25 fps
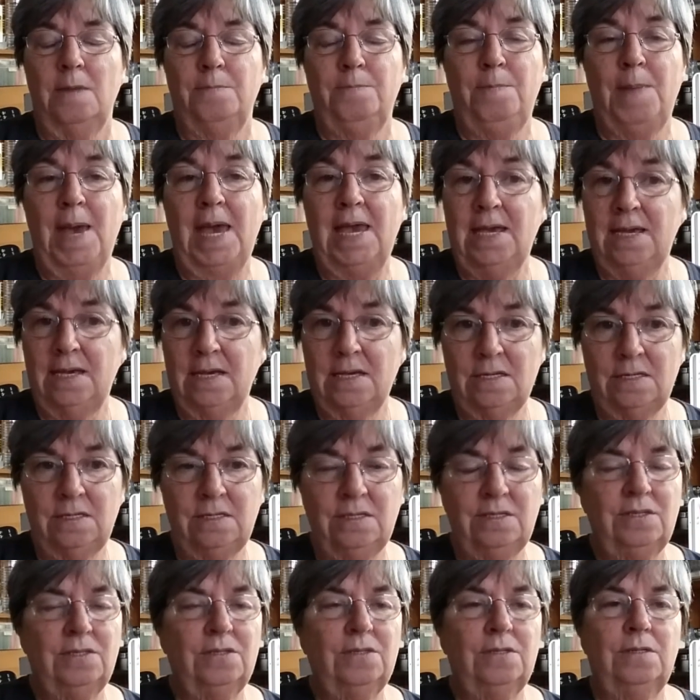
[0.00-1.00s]

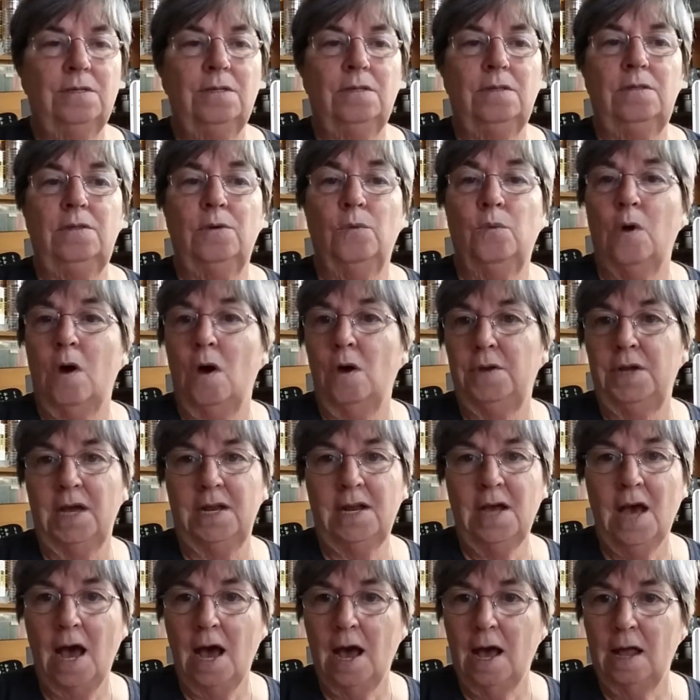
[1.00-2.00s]
Makins, the
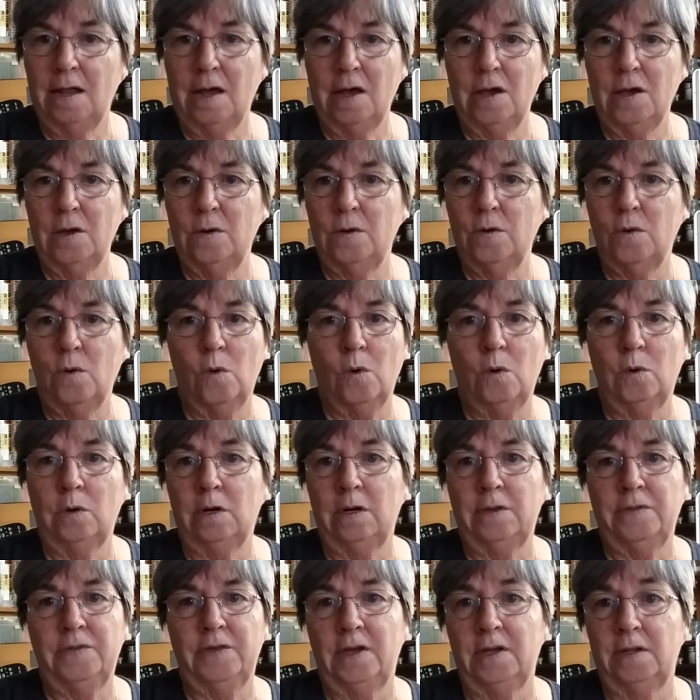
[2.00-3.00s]
Walnut Hollow,
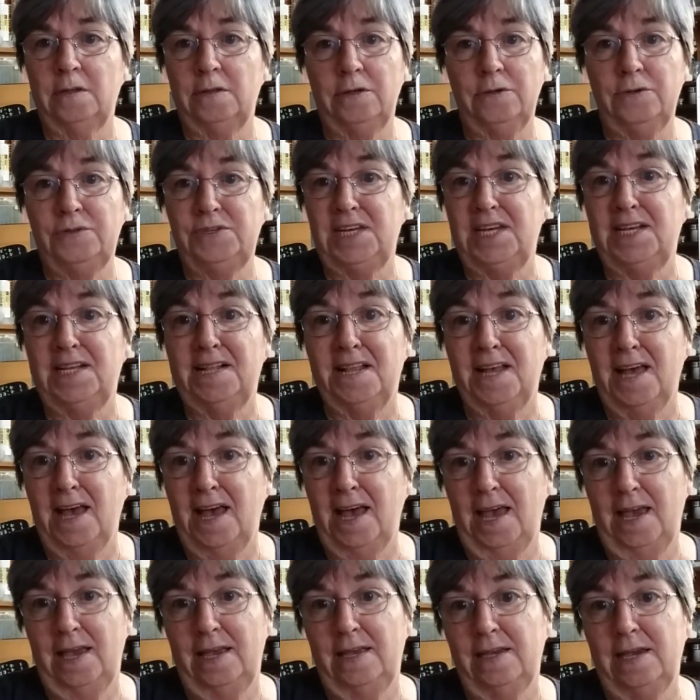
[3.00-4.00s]
or the Lucy
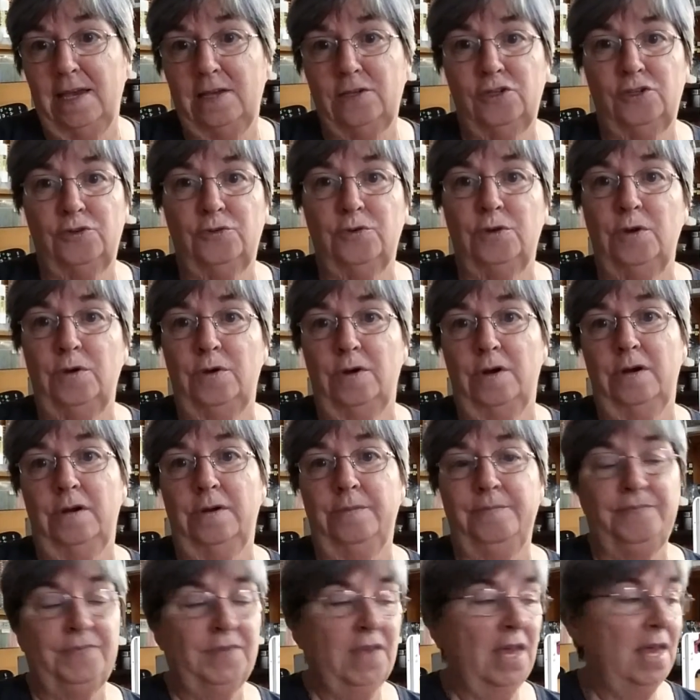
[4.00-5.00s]
Clay extruder.
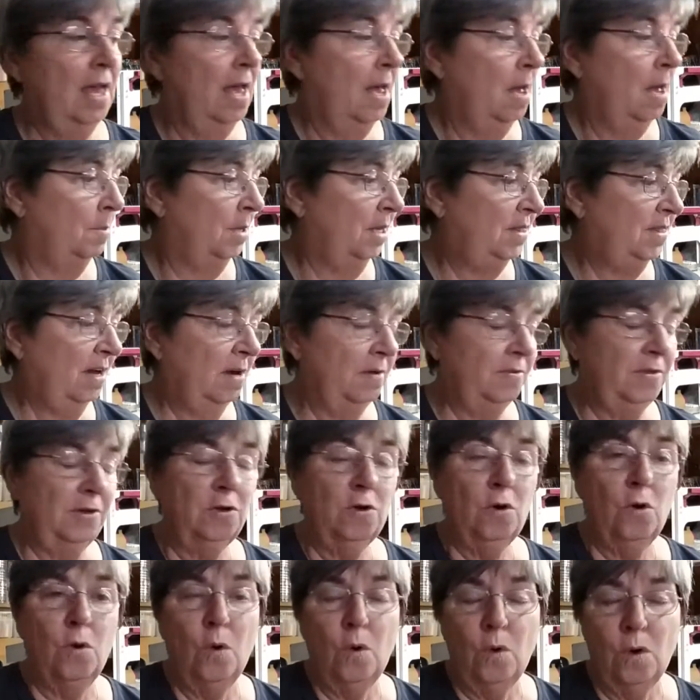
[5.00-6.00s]
But they're the
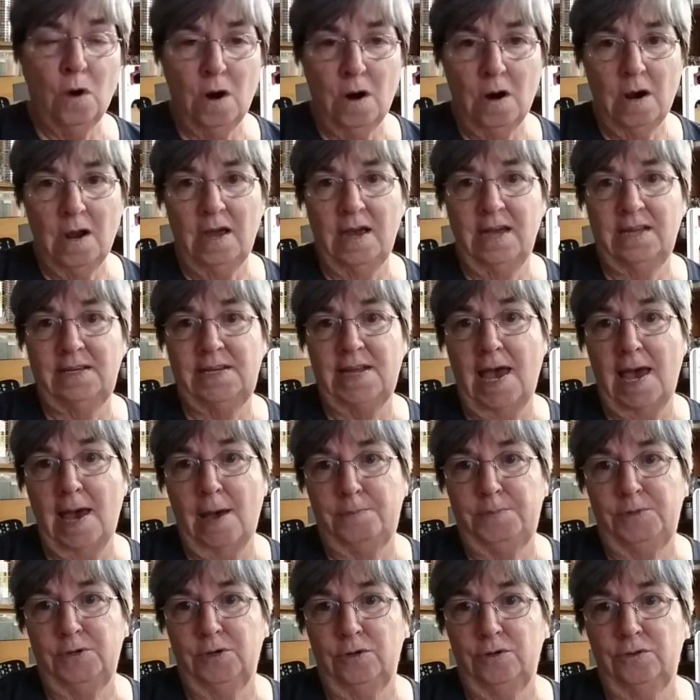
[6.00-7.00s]
core
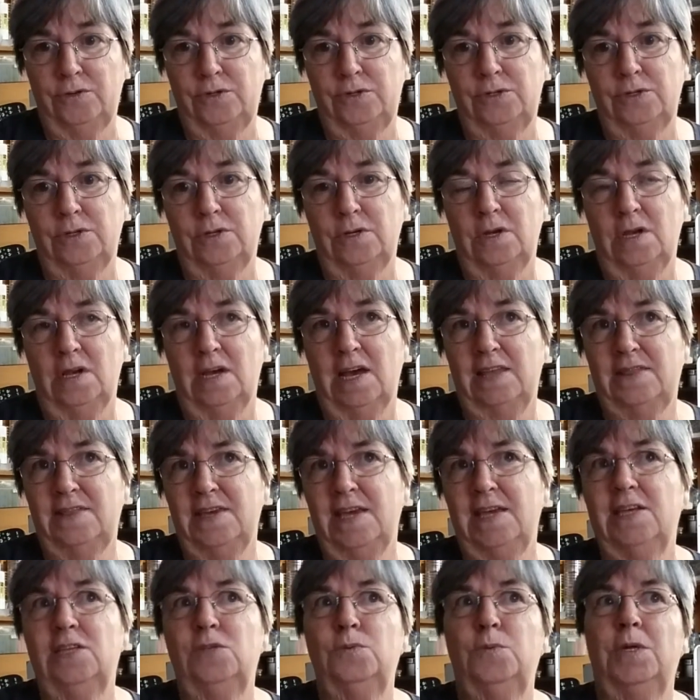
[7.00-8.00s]
adapters, I
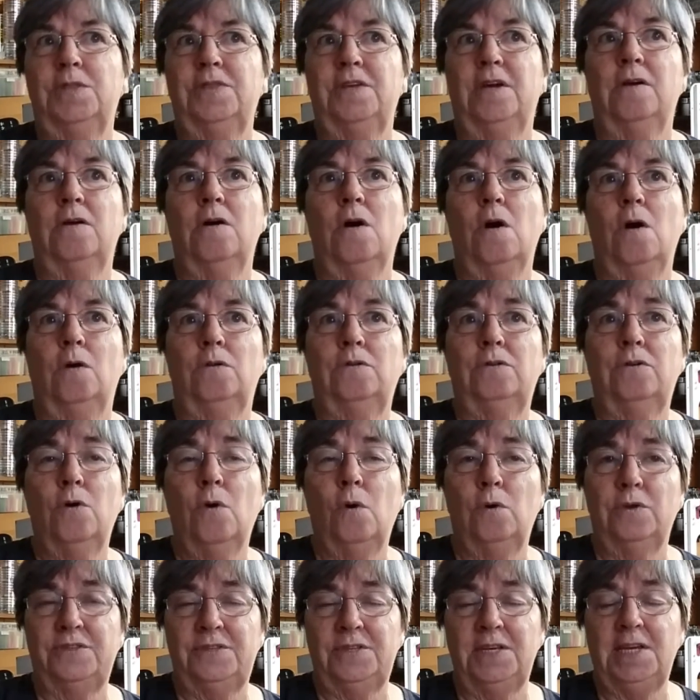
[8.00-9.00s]
think is what they're called,
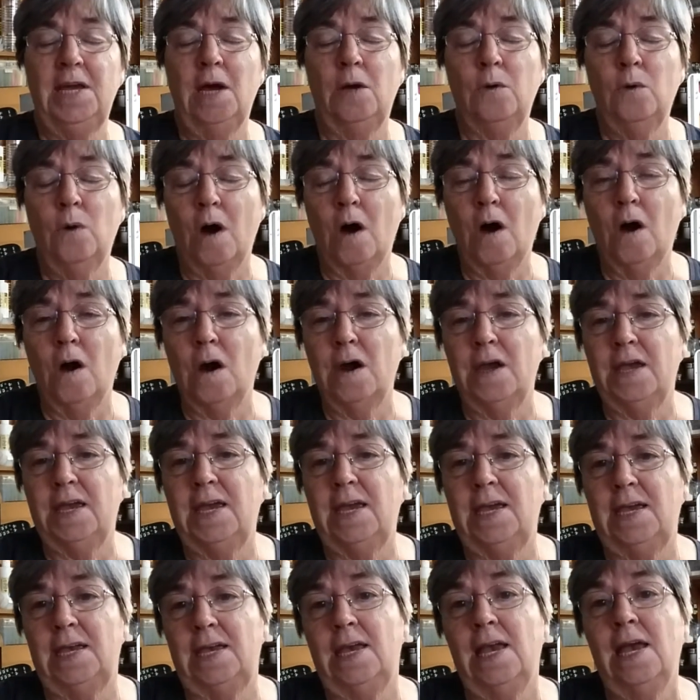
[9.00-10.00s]

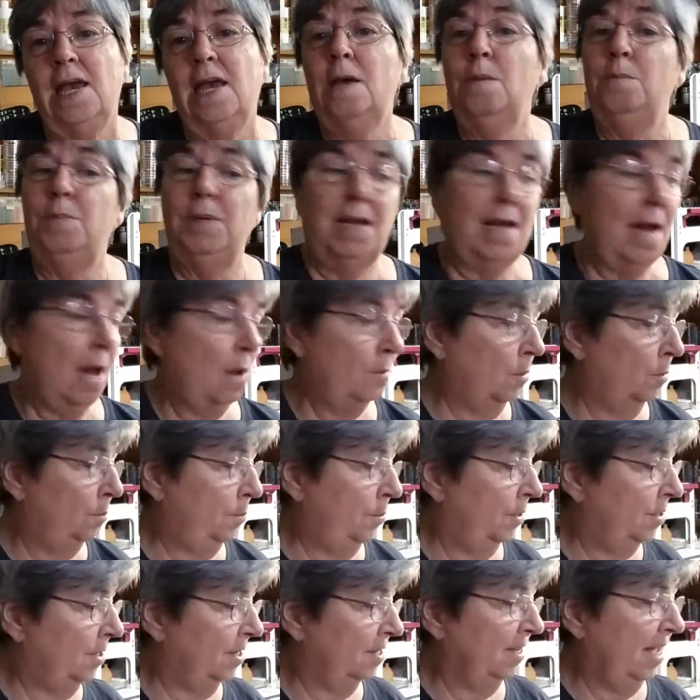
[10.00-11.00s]
C-O-R-E. But I will
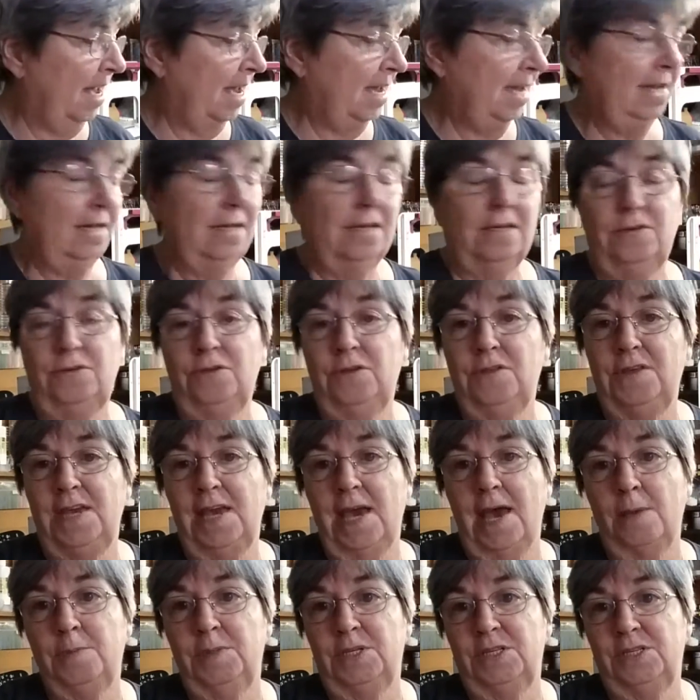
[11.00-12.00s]
put a link to the
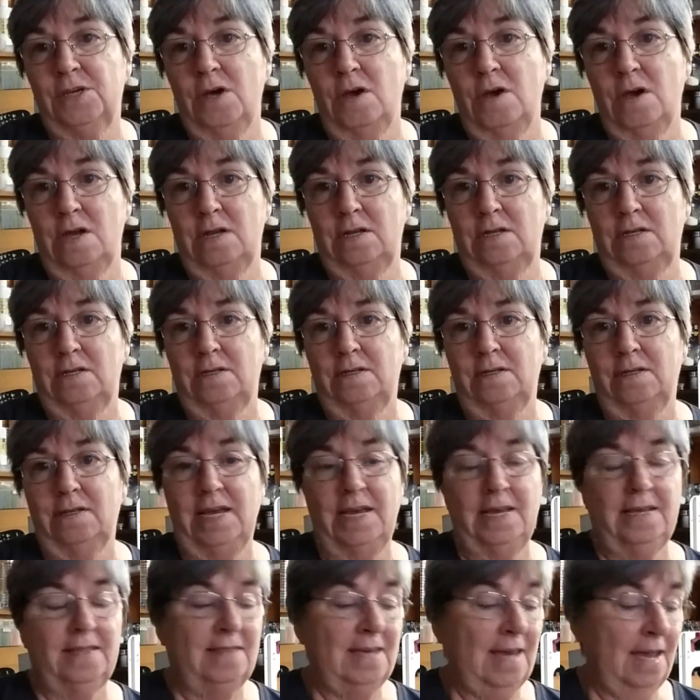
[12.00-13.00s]
Amazon
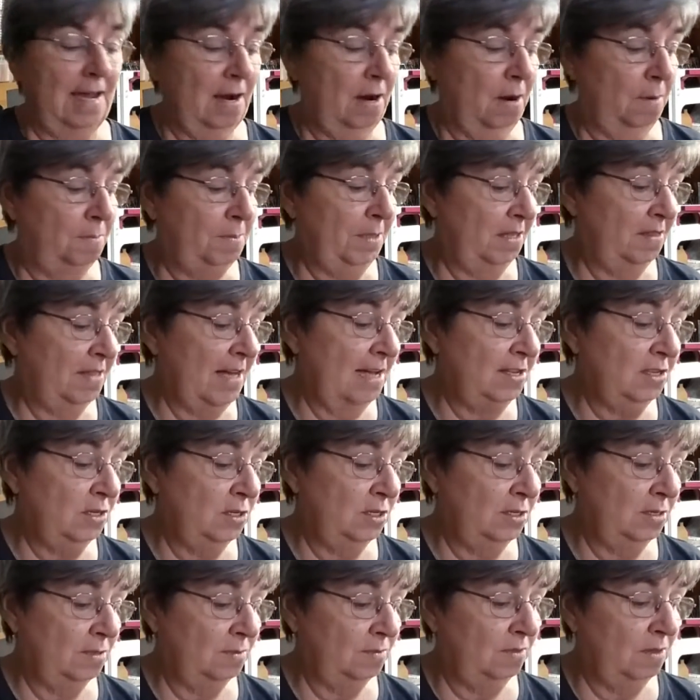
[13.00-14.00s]
link there, but
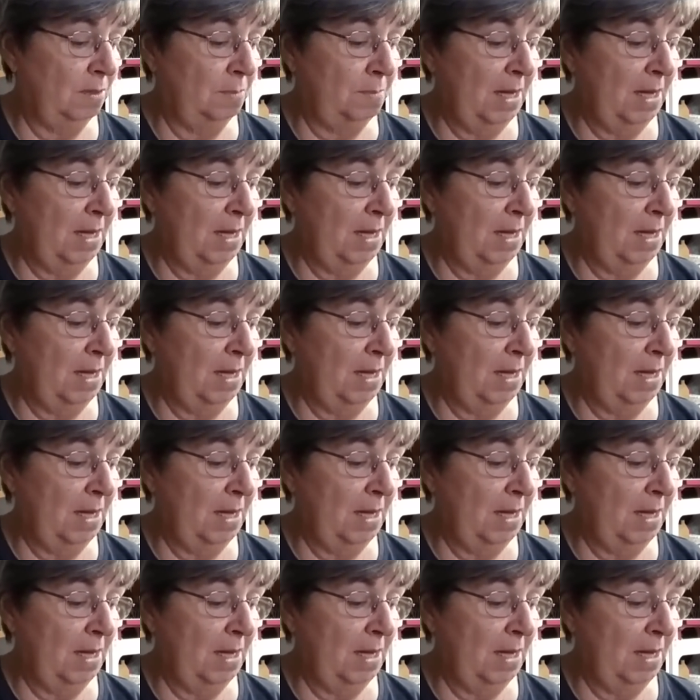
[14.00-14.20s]
that's the